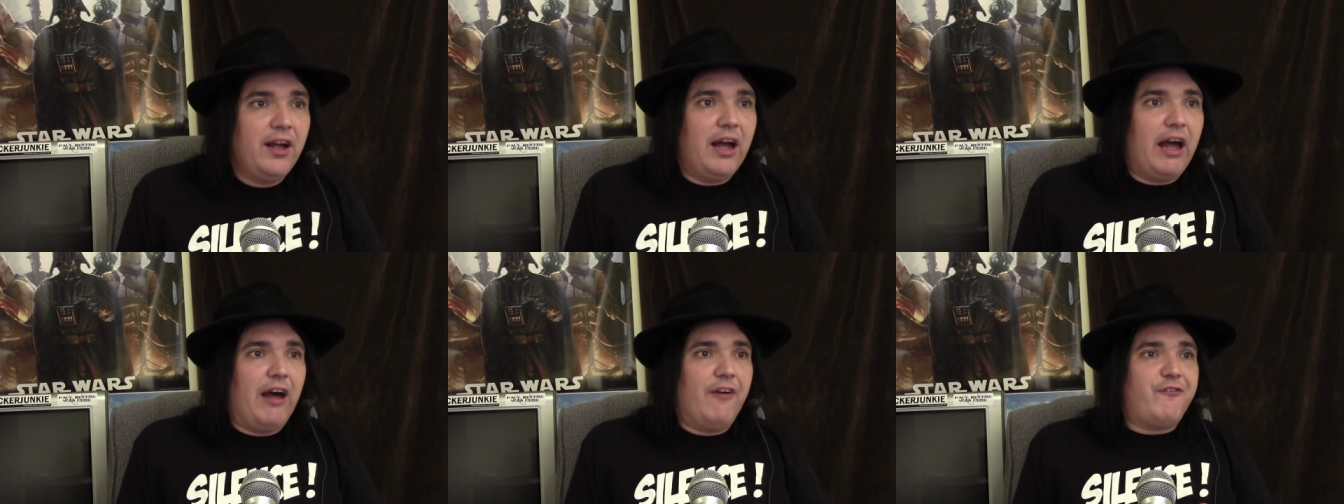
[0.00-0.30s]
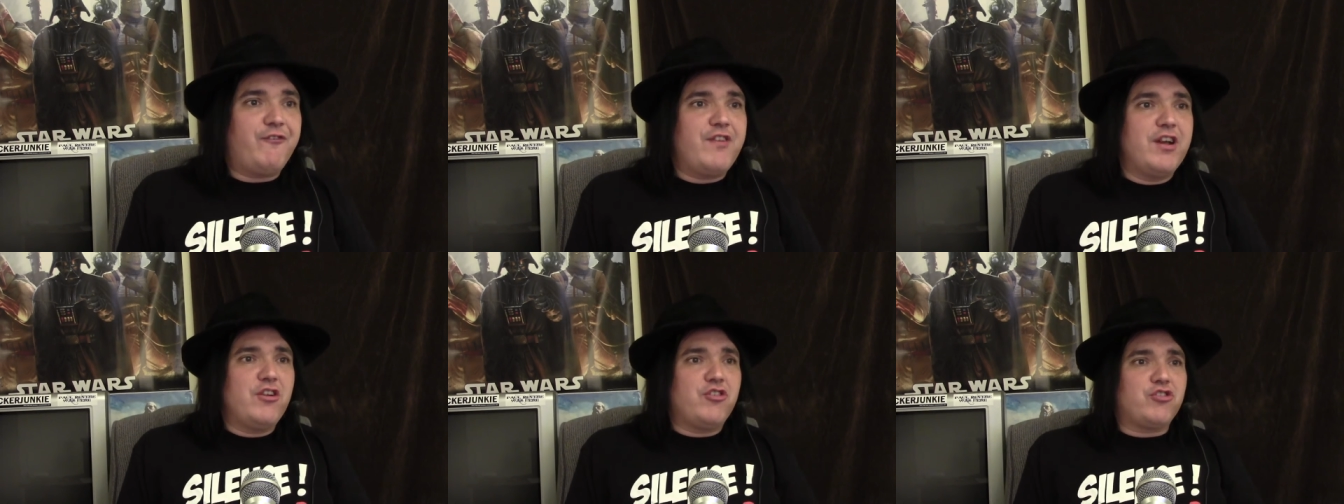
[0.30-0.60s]

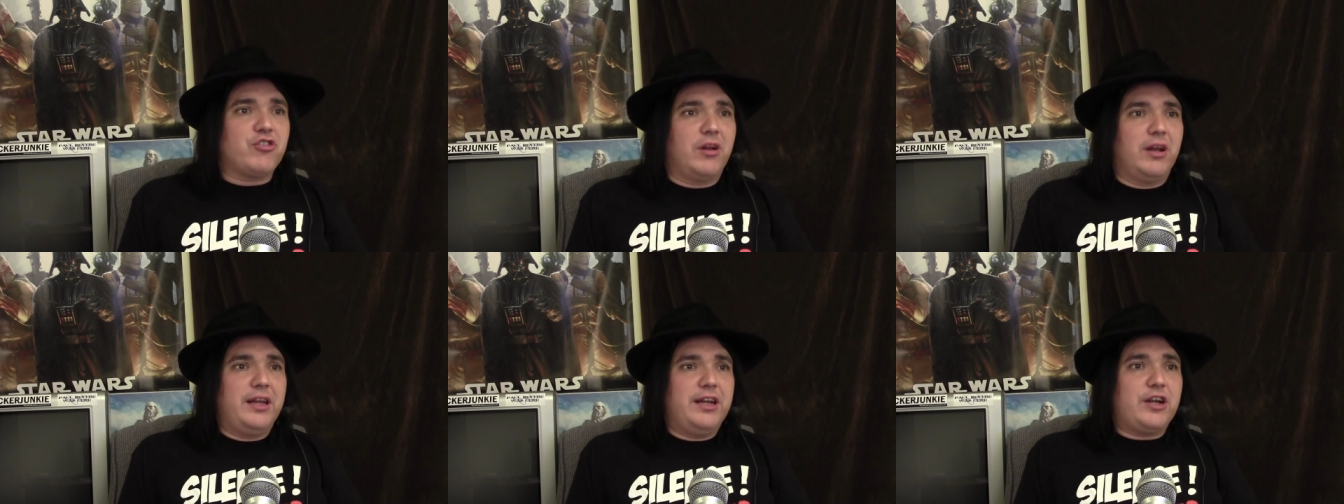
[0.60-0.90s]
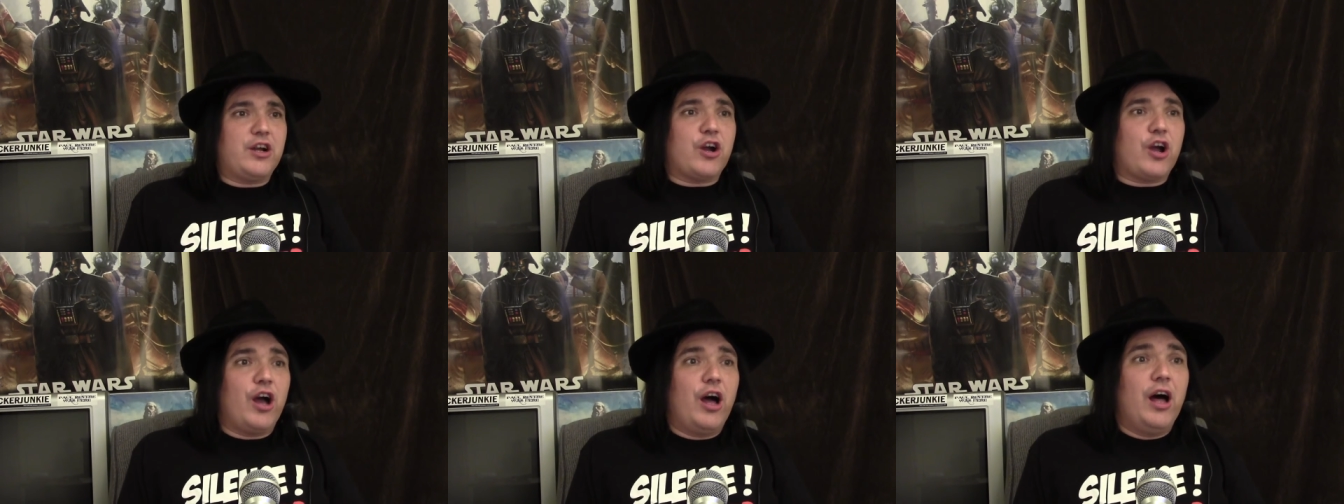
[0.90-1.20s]
officially
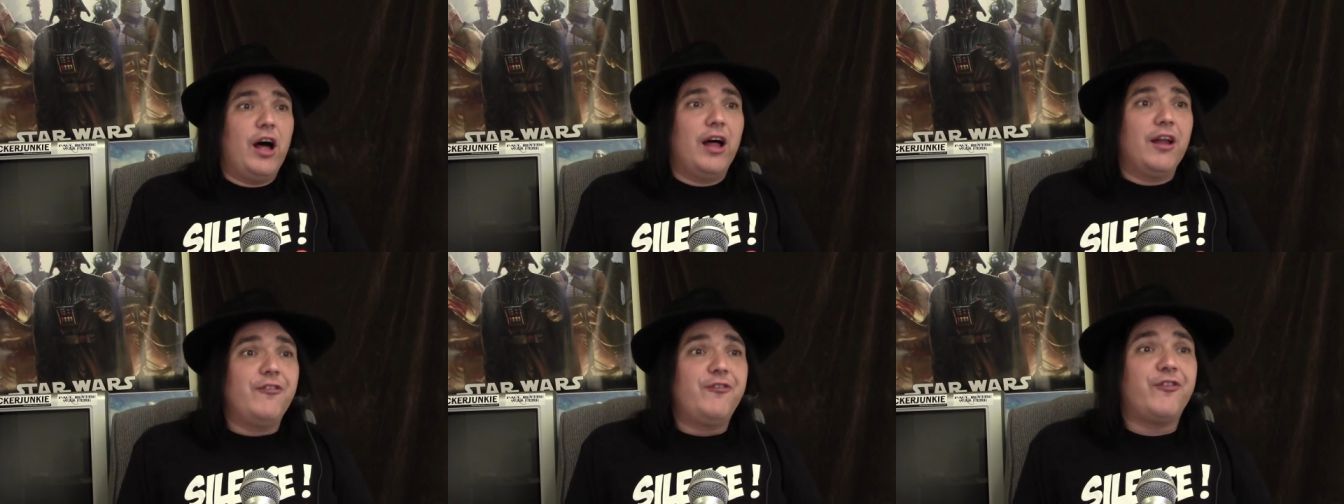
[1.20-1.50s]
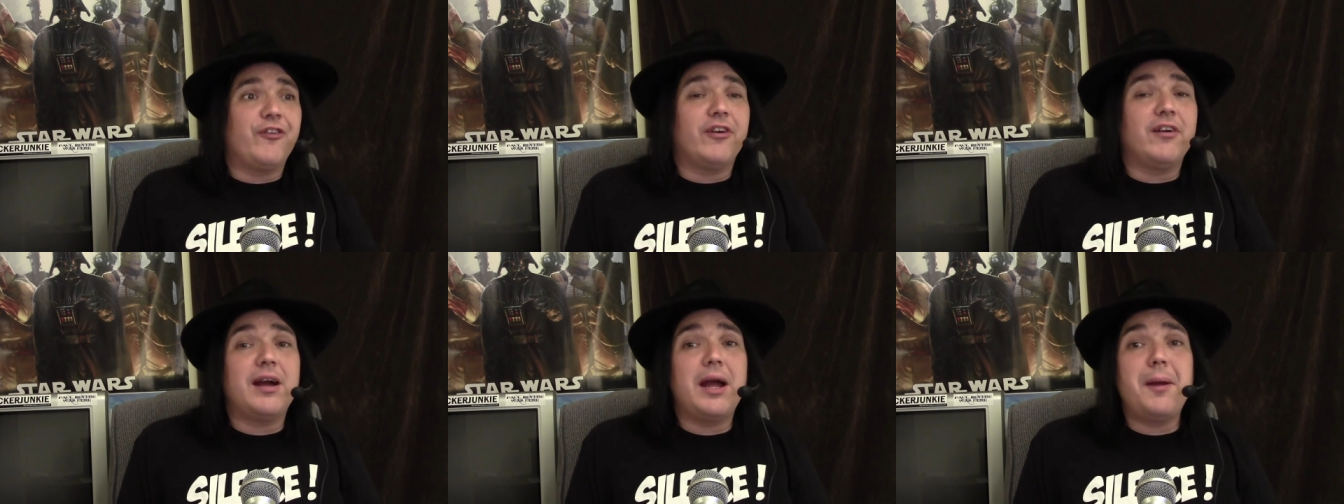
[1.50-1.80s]
called
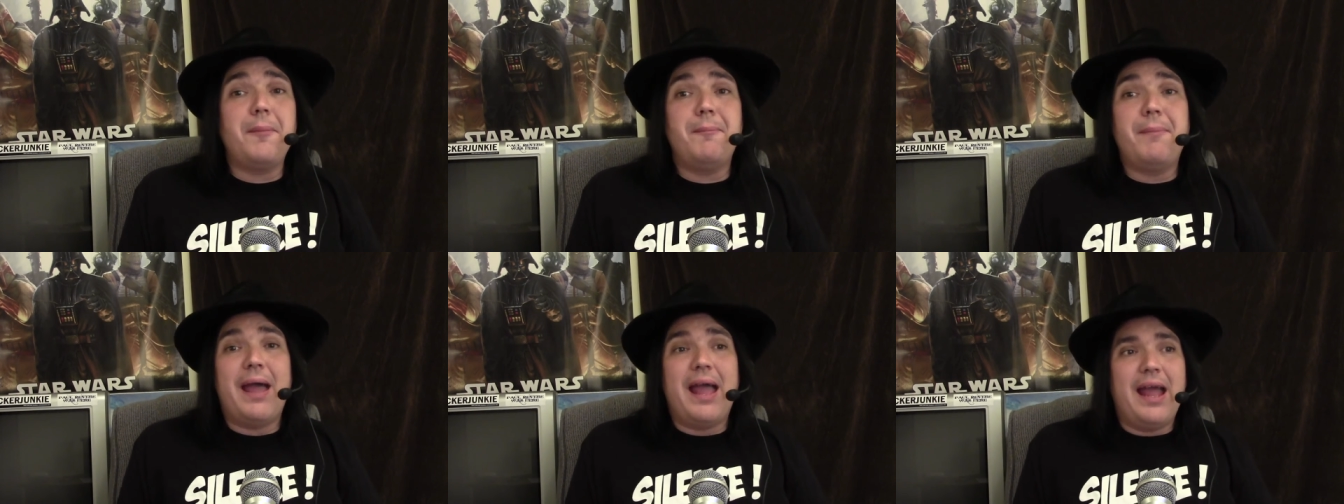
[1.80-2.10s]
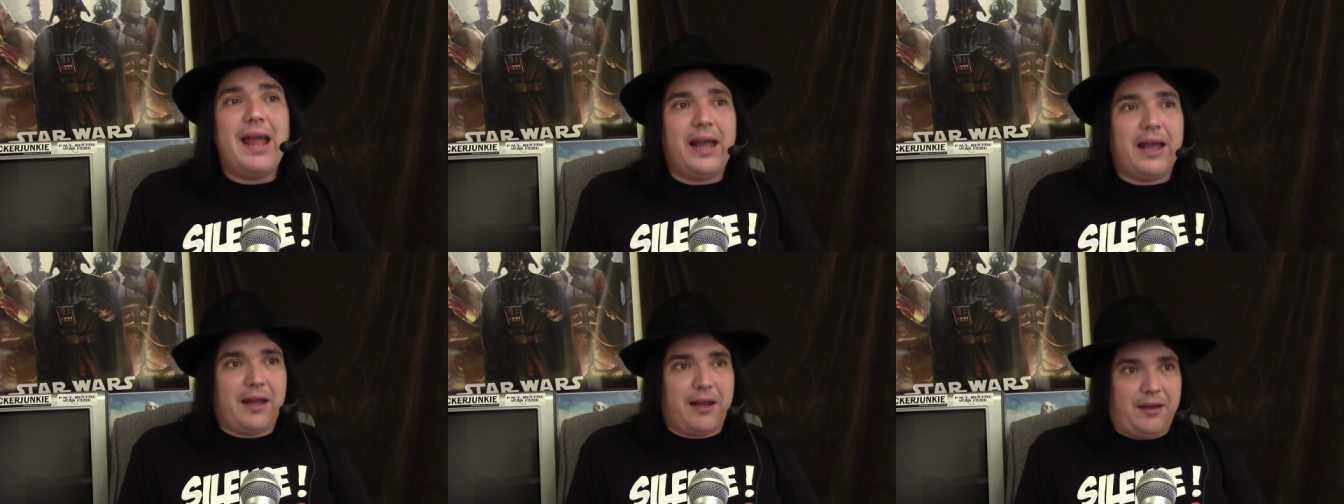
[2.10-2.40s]
for a
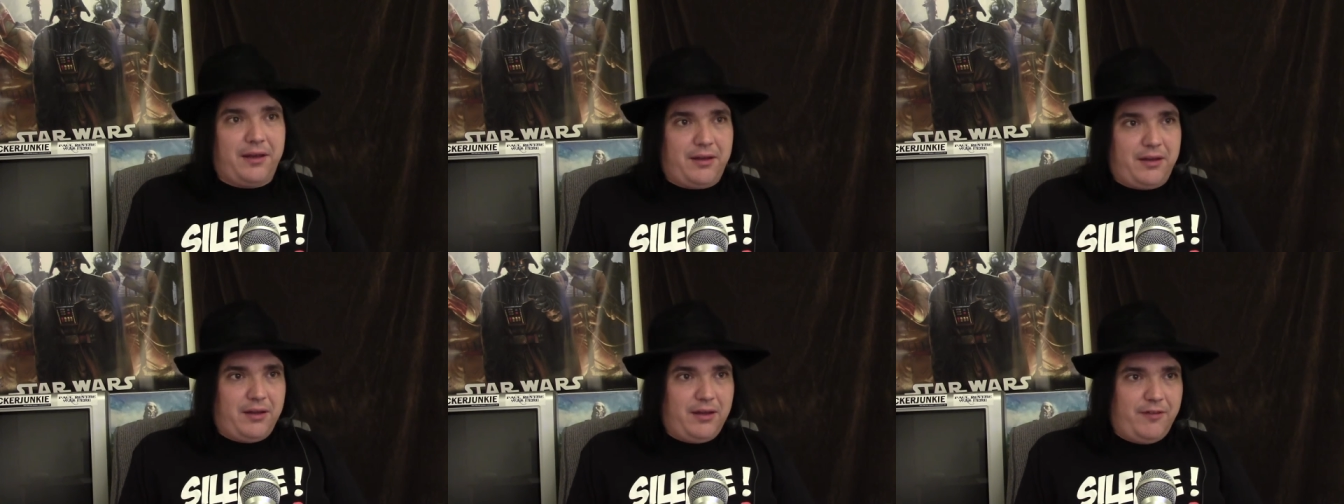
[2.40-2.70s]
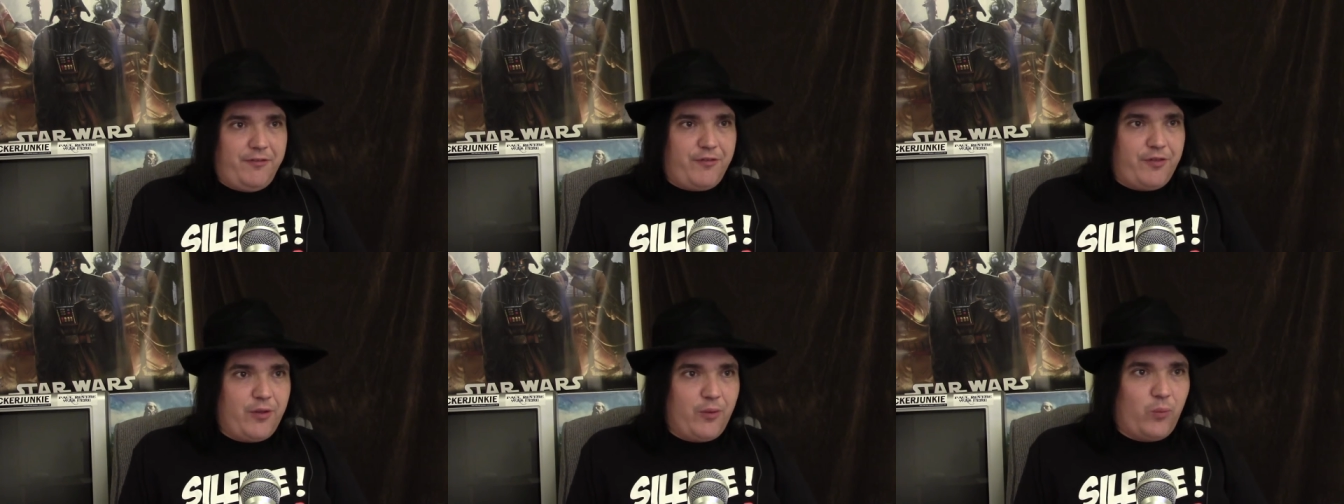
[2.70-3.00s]
ban
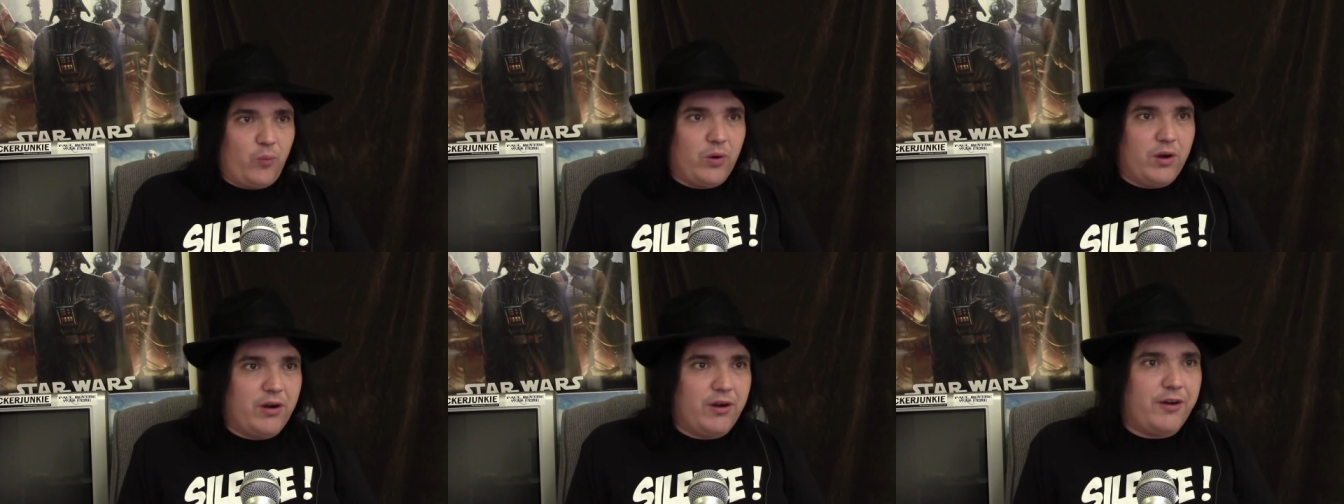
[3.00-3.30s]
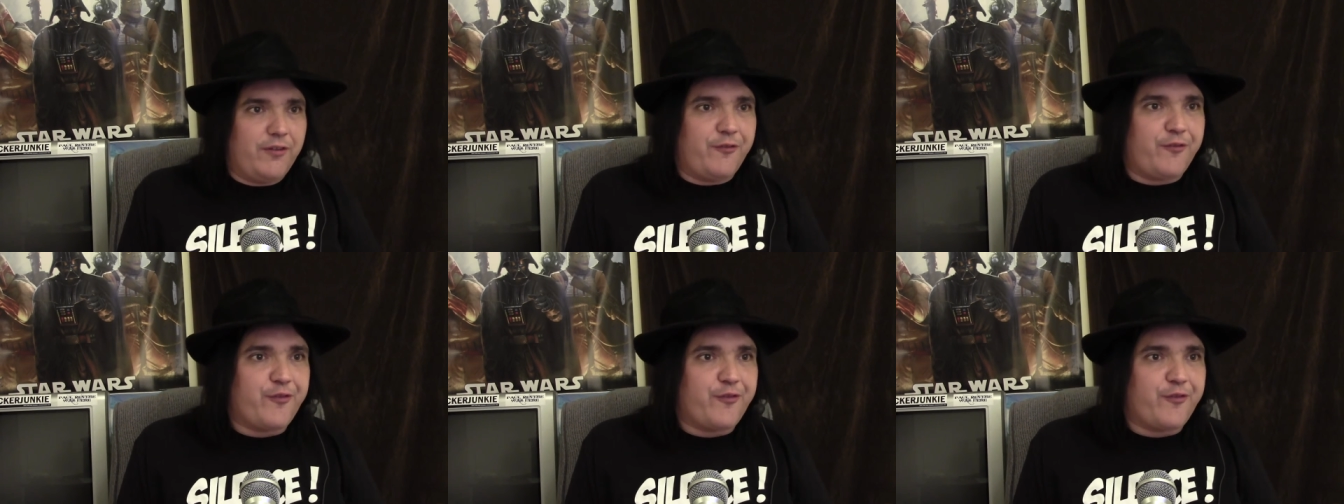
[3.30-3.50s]
of the word